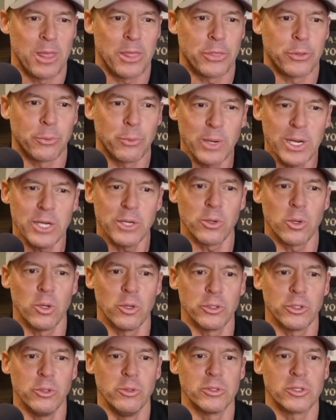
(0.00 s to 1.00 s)

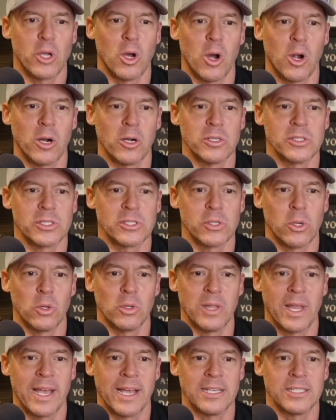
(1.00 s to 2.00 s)
Three-year-old used cars
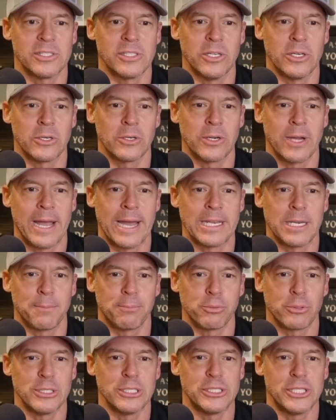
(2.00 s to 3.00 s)
sold last year had
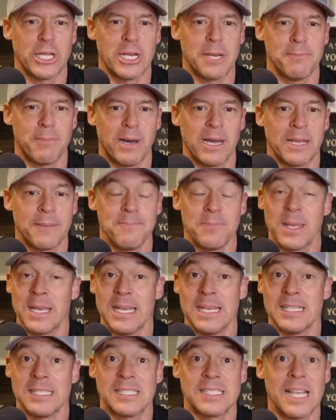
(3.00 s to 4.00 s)
depreciated by
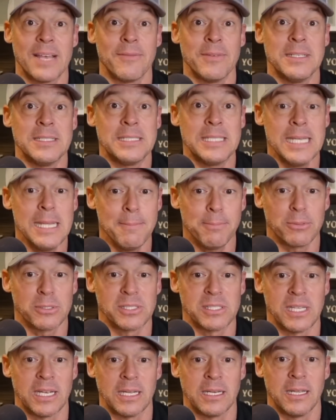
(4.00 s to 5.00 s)

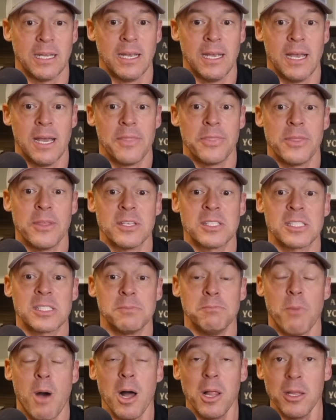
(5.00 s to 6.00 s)
17%, the
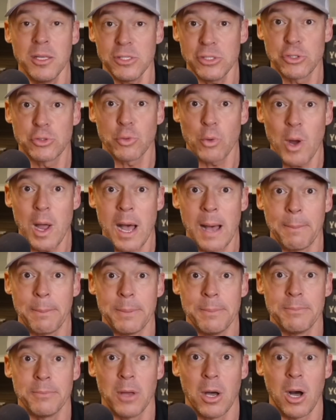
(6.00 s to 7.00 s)
smallest drop
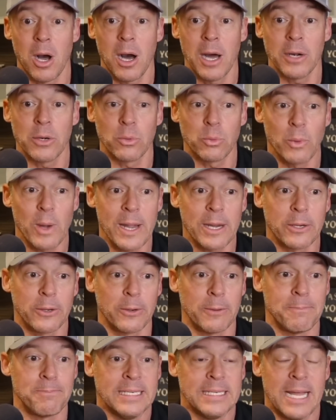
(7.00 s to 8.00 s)
on
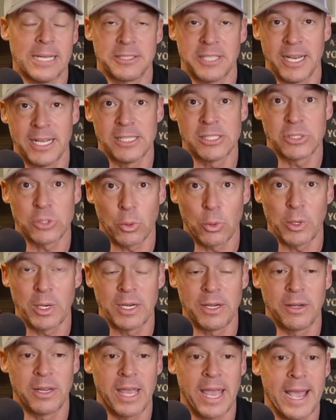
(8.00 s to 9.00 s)
record. Now, today's
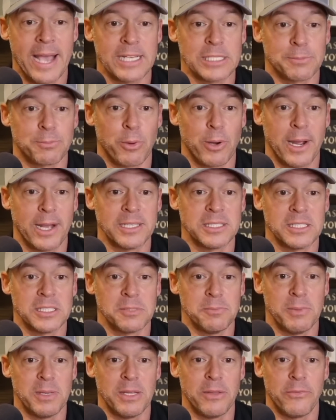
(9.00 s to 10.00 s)
soaring gas
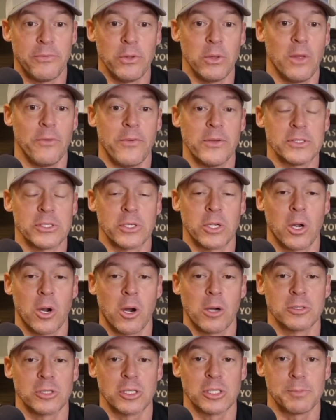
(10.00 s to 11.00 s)
prices mean fuel-efficient
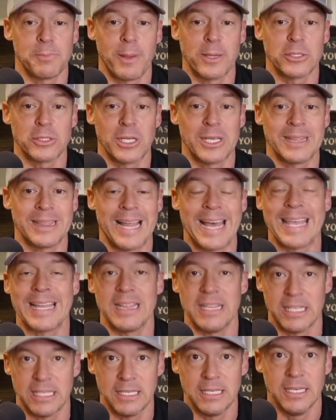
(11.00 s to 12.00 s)
cars are especially
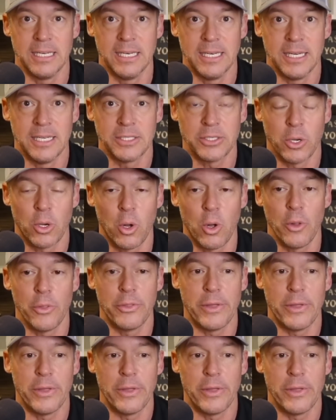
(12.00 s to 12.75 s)
likely to hold